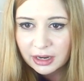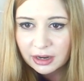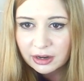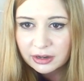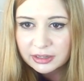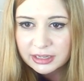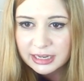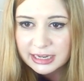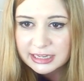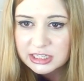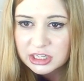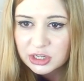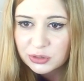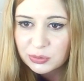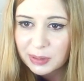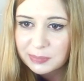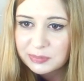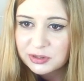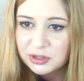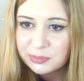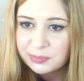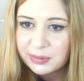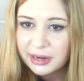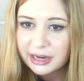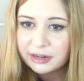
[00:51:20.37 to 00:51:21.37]
Yes, your
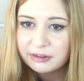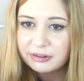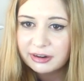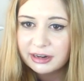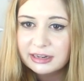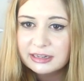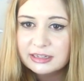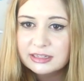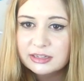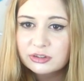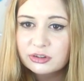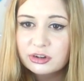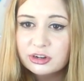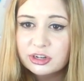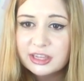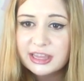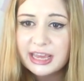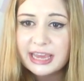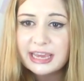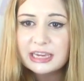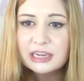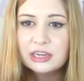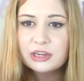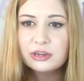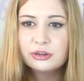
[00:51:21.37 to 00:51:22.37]
webtoon backgrounds are good.
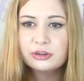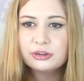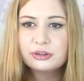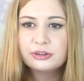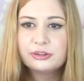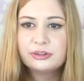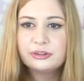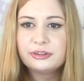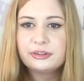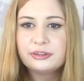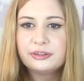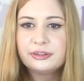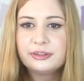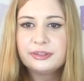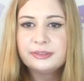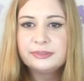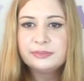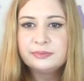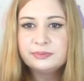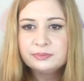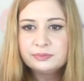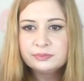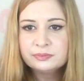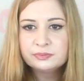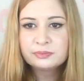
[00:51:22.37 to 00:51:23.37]
Thank you.
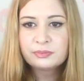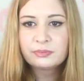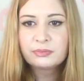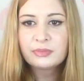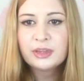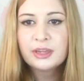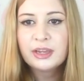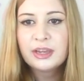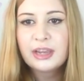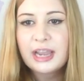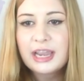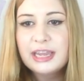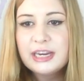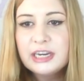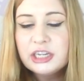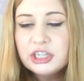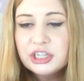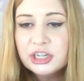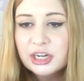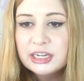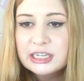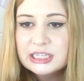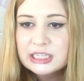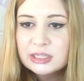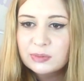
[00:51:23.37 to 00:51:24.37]
Any
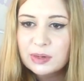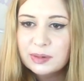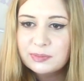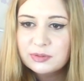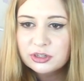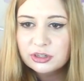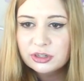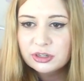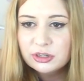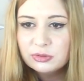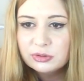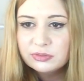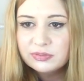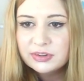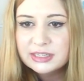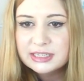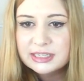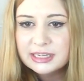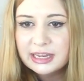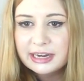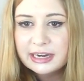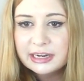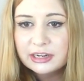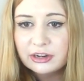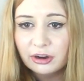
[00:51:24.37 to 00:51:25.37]
chance the webtoon will visit
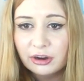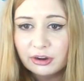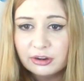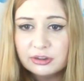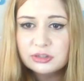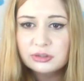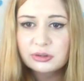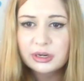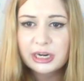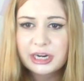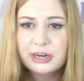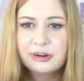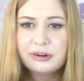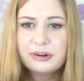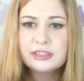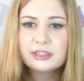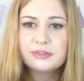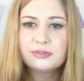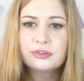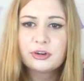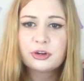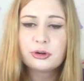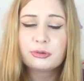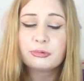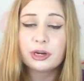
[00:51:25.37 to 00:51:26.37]
any coastal areas of
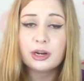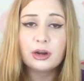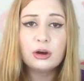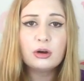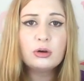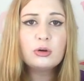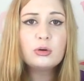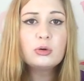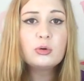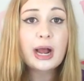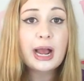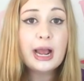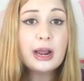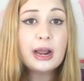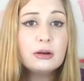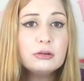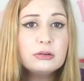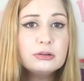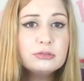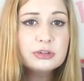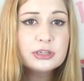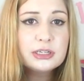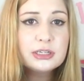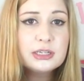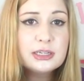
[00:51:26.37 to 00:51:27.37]
Korea? Oh, I would
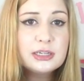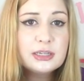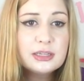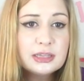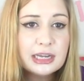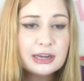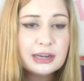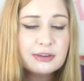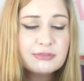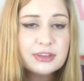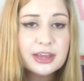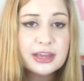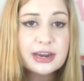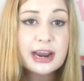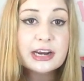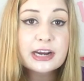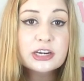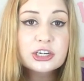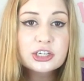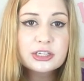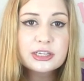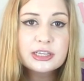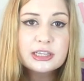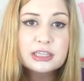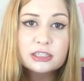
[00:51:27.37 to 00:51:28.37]
really love that.
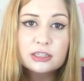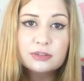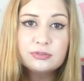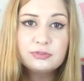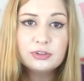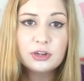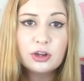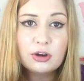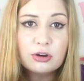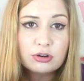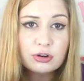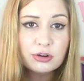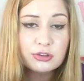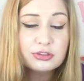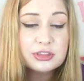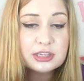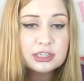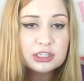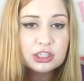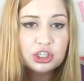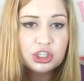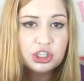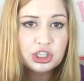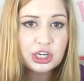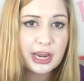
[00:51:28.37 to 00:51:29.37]
Actually, there's a vlog on
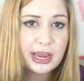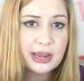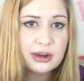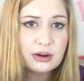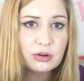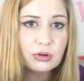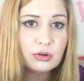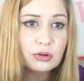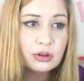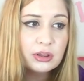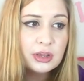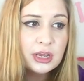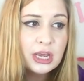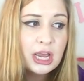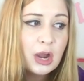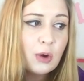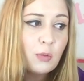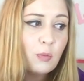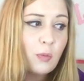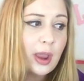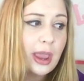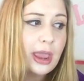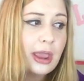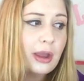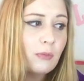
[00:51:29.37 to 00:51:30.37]
this channel
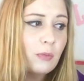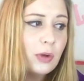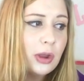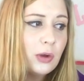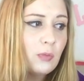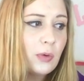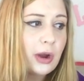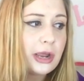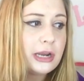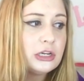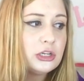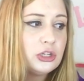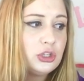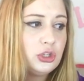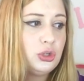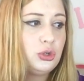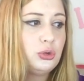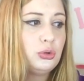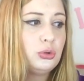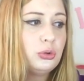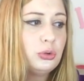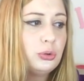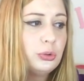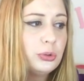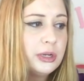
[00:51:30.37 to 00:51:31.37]
where we went
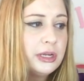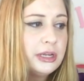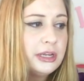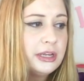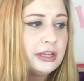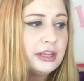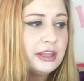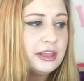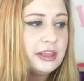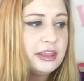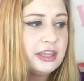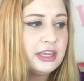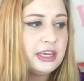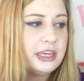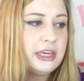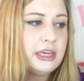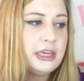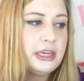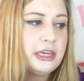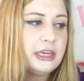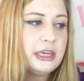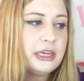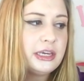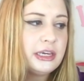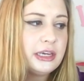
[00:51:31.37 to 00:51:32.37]
to
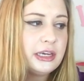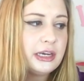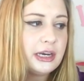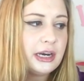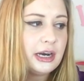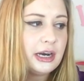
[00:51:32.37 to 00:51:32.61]
the...